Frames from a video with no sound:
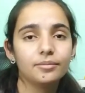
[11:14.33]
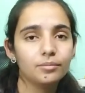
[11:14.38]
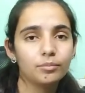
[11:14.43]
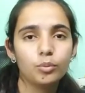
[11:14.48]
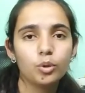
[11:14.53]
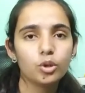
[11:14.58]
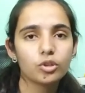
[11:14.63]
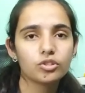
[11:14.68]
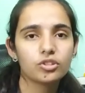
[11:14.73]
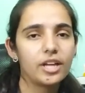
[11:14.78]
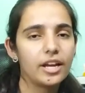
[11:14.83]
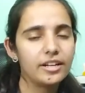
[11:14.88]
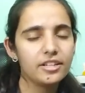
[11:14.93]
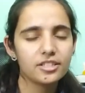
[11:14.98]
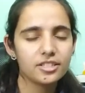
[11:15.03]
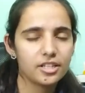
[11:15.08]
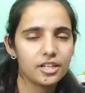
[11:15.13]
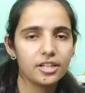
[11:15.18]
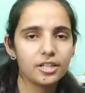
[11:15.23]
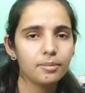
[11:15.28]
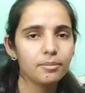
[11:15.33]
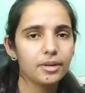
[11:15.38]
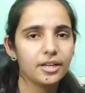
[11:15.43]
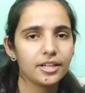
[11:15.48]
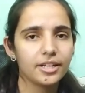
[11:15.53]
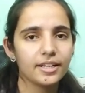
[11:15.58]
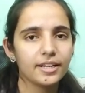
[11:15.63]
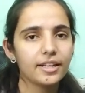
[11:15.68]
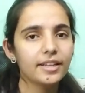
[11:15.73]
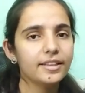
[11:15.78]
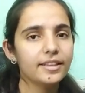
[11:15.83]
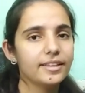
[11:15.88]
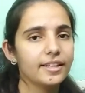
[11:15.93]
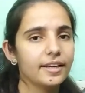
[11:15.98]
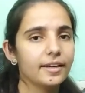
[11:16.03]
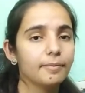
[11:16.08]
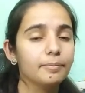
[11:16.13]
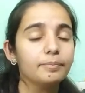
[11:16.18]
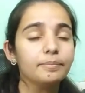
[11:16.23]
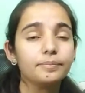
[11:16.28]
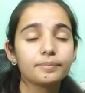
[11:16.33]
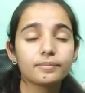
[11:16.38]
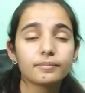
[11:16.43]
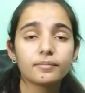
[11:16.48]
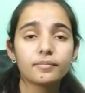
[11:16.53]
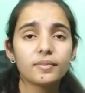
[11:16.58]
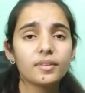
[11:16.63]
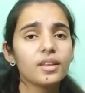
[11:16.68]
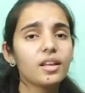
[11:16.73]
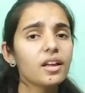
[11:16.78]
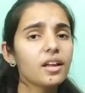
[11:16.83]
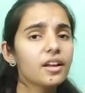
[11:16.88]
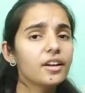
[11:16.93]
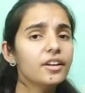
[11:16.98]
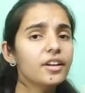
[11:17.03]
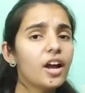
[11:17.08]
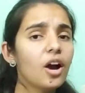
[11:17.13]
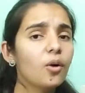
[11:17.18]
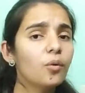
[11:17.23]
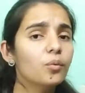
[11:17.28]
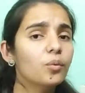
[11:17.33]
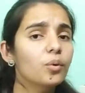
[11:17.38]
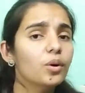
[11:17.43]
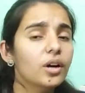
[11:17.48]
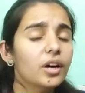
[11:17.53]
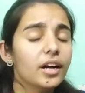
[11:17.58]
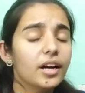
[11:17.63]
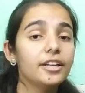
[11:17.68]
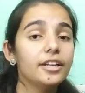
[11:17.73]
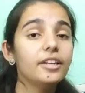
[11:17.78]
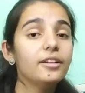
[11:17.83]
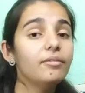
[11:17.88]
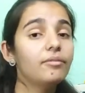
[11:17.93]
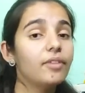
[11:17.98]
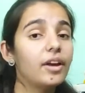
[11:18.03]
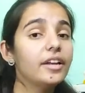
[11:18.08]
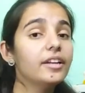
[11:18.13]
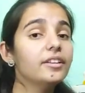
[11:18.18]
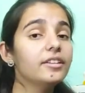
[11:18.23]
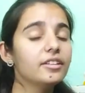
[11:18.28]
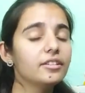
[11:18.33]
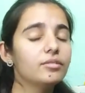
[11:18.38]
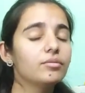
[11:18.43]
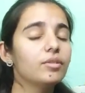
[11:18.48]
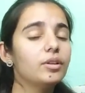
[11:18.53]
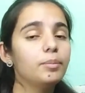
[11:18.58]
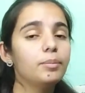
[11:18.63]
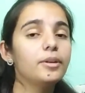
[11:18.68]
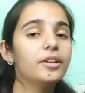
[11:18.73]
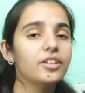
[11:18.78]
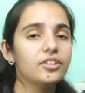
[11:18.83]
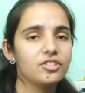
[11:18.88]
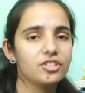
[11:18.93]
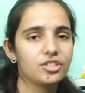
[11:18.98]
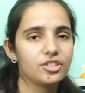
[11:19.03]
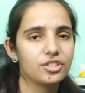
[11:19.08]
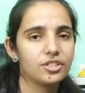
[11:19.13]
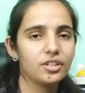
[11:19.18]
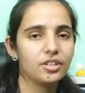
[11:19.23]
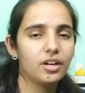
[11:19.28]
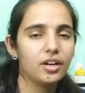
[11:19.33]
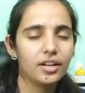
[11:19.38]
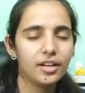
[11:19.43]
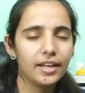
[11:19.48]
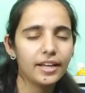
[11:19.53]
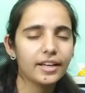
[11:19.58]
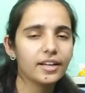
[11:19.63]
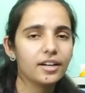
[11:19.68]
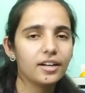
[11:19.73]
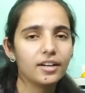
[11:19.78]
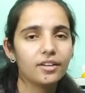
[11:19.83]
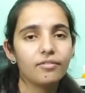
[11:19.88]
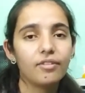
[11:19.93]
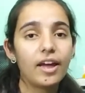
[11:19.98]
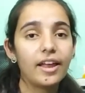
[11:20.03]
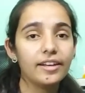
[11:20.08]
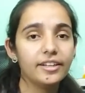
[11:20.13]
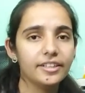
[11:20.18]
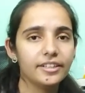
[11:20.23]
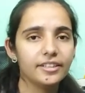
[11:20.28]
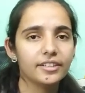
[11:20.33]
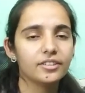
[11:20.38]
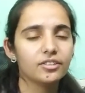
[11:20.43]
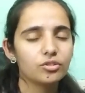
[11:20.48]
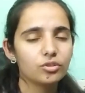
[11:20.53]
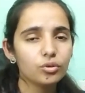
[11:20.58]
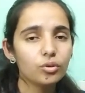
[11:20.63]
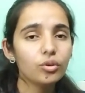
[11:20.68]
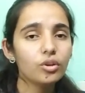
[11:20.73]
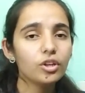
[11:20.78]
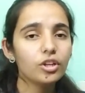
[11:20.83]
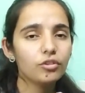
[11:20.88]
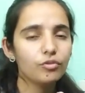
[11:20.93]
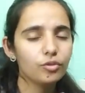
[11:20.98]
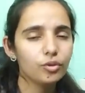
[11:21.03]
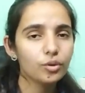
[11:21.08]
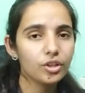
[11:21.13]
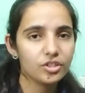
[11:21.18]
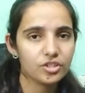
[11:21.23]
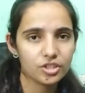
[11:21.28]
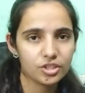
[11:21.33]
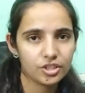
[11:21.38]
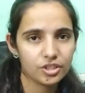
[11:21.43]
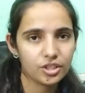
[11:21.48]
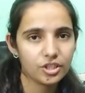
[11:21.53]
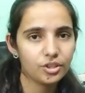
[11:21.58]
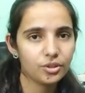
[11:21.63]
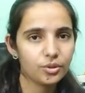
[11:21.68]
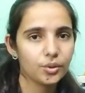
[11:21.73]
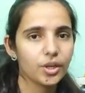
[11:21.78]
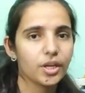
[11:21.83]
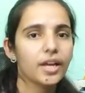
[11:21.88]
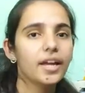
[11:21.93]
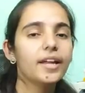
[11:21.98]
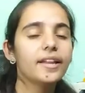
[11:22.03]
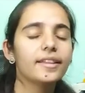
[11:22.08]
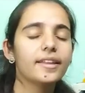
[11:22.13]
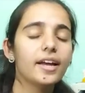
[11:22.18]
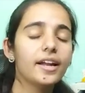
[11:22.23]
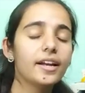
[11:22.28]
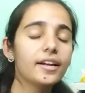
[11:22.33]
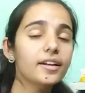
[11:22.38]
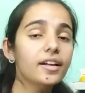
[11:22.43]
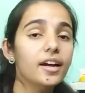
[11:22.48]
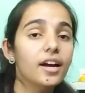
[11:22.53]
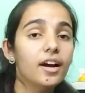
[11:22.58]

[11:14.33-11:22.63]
books and study material there. Now till when this will be valid? So if you register today, then